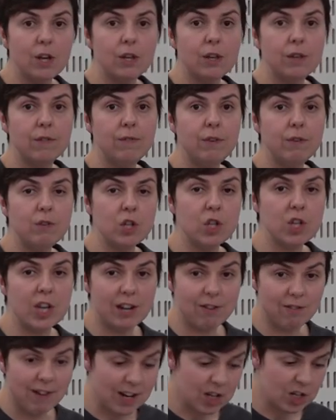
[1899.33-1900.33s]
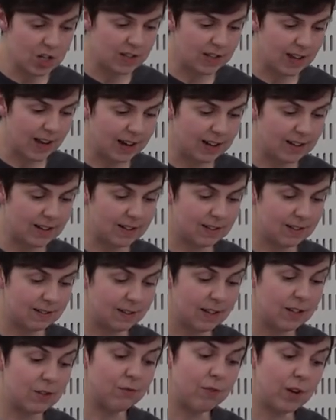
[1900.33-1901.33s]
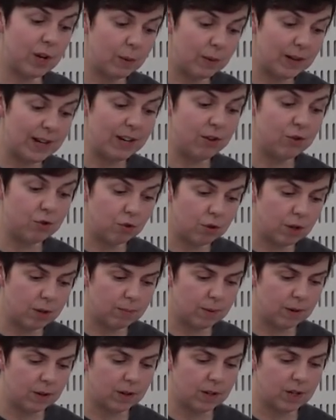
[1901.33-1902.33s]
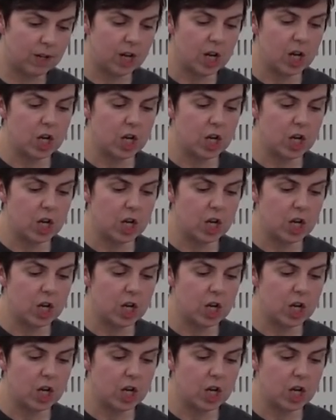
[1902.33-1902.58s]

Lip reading: the Future Generations Act is frequently drawn upon